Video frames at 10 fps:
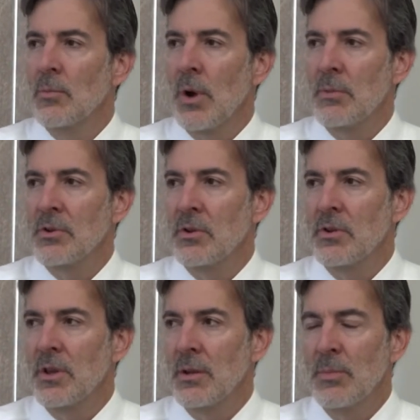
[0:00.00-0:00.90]
Probably should have
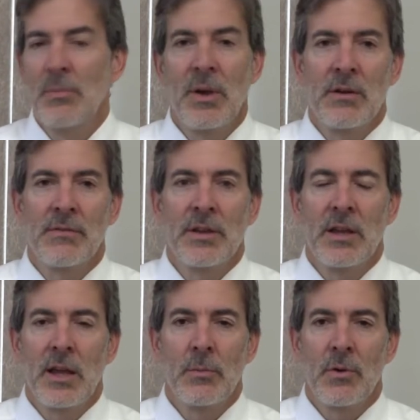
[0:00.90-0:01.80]
said it'd be better if he
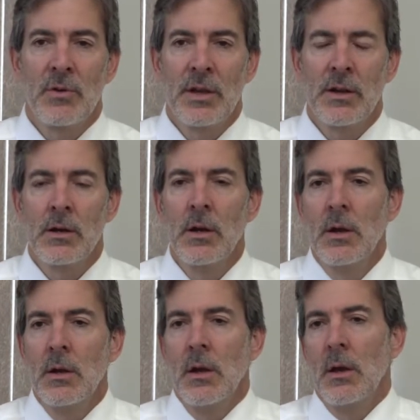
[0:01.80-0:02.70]
came over here.
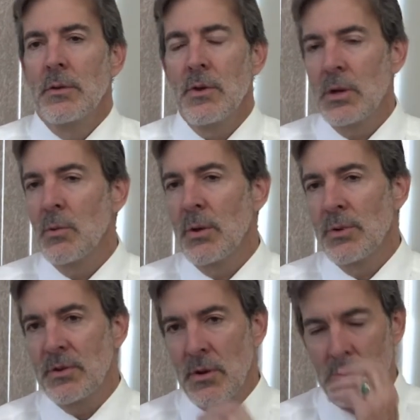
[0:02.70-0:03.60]
So anyway,
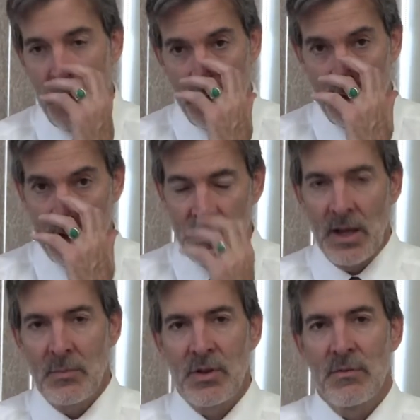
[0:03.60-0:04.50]
we started taking
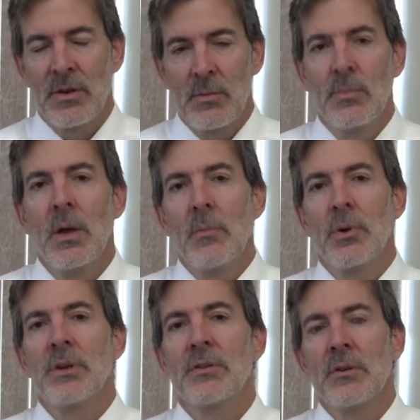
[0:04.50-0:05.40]
exams over there.
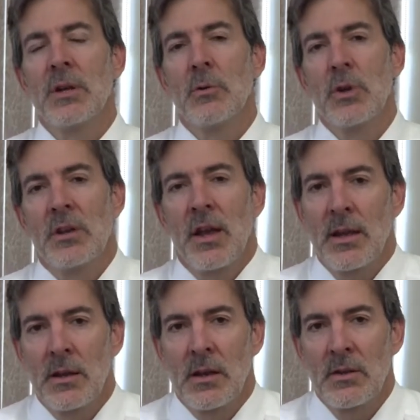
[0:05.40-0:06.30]
Pretty soon he quit
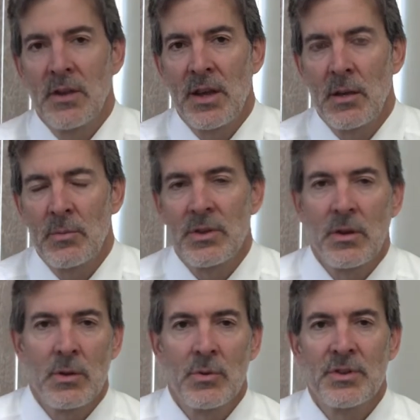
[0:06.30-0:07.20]
taking exams.
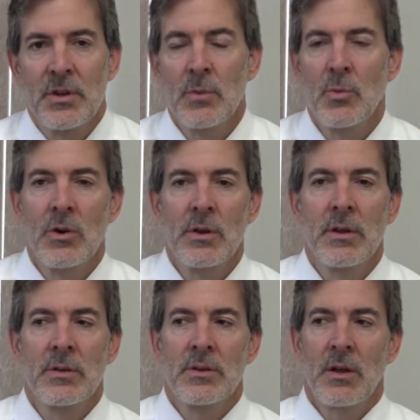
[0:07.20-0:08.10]
So there was no more of
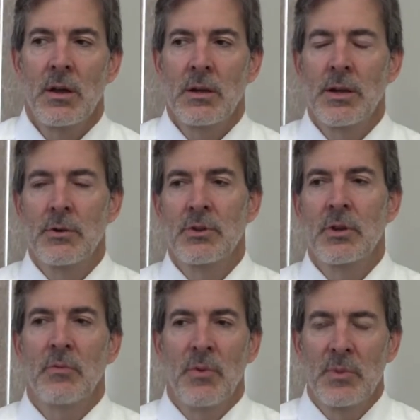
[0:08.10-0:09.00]
this
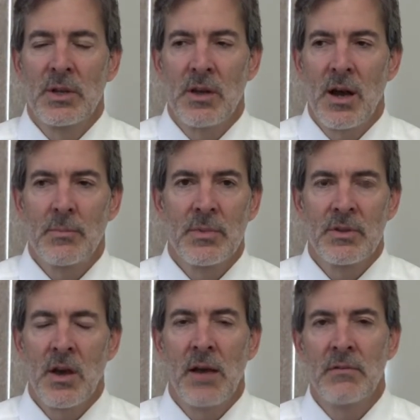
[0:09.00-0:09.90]
leadership from the top,
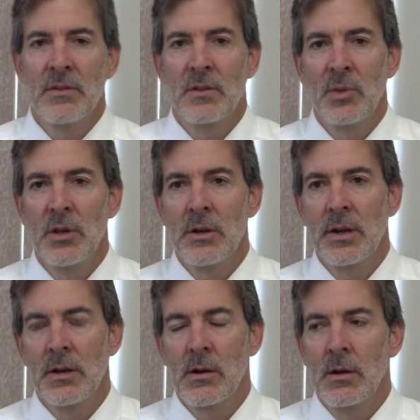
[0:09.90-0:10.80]
this high
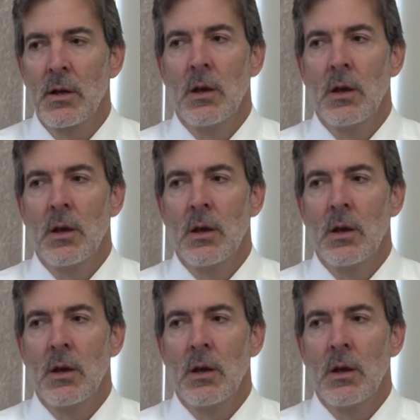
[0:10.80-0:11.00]
visibility, and our